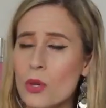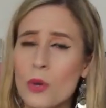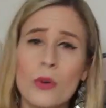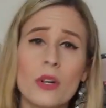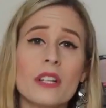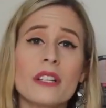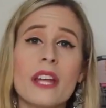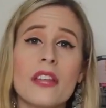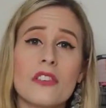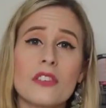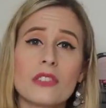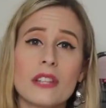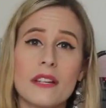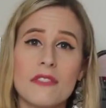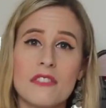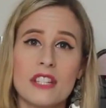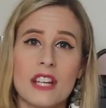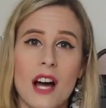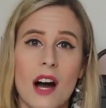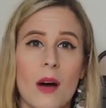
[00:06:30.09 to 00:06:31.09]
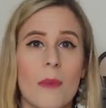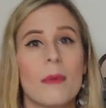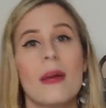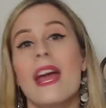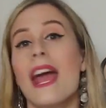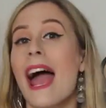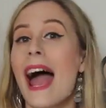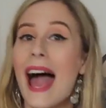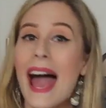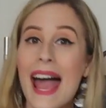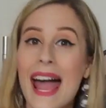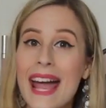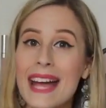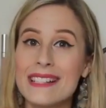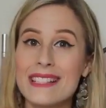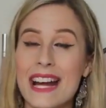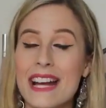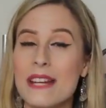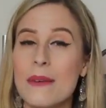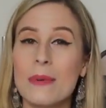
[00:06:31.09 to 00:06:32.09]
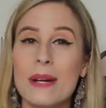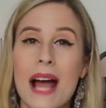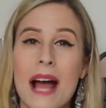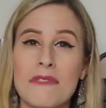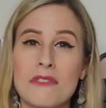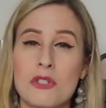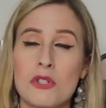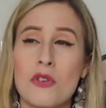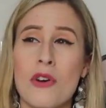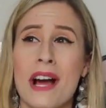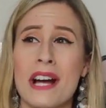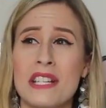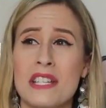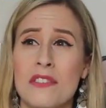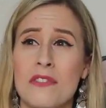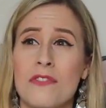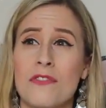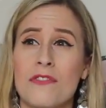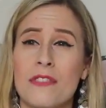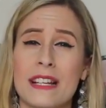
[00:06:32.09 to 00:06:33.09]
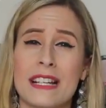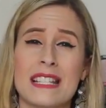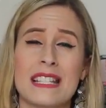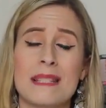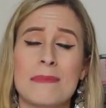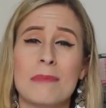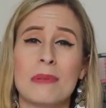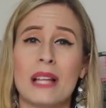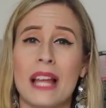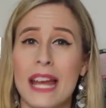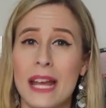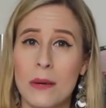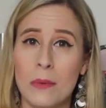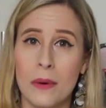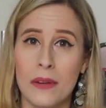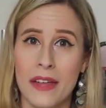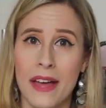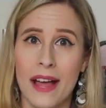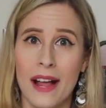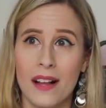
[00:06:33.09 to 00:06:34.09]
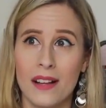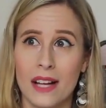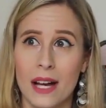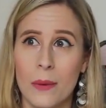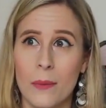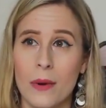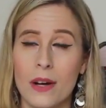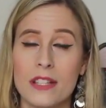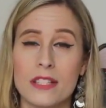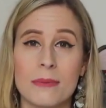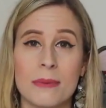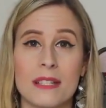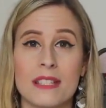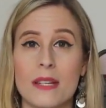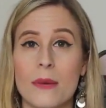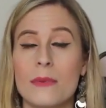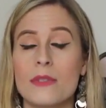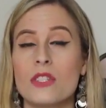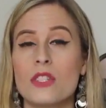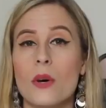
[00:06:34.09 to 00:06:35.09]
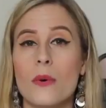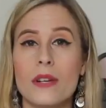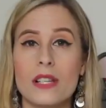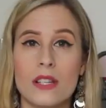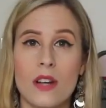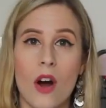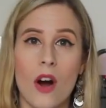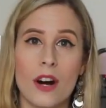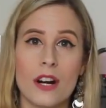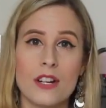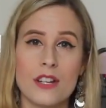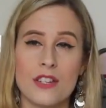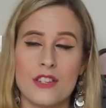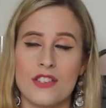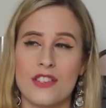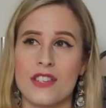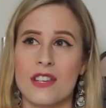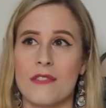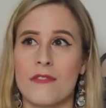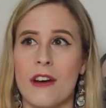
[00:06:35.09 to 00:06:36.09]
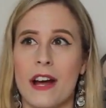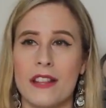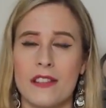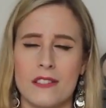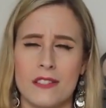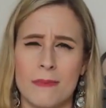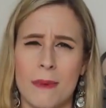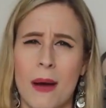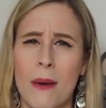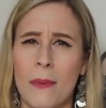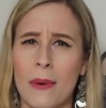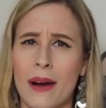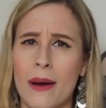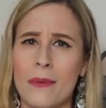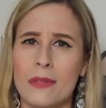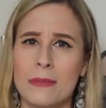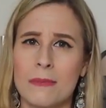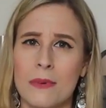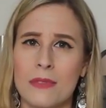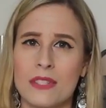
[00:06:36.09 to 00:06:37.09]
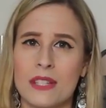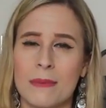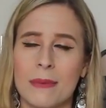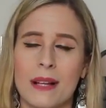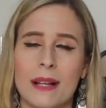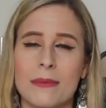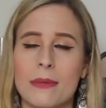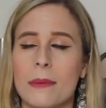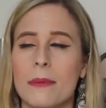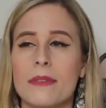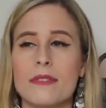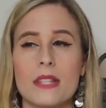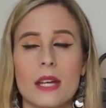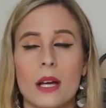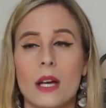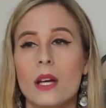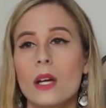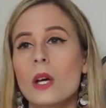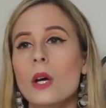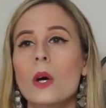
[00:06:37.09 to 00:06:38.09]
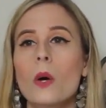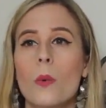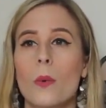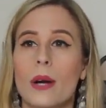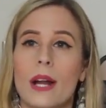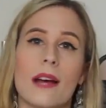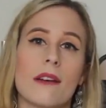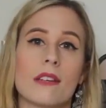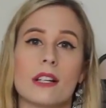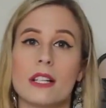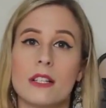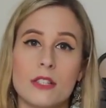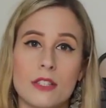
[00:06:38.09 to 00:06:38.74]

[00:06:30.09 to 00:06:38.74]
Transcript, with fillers: or another Lyft to come. And I didn't want to have to try to explain where the hell I was because it was so hard just to find the spot where I was supposed to get my laptop. I was like, whatever.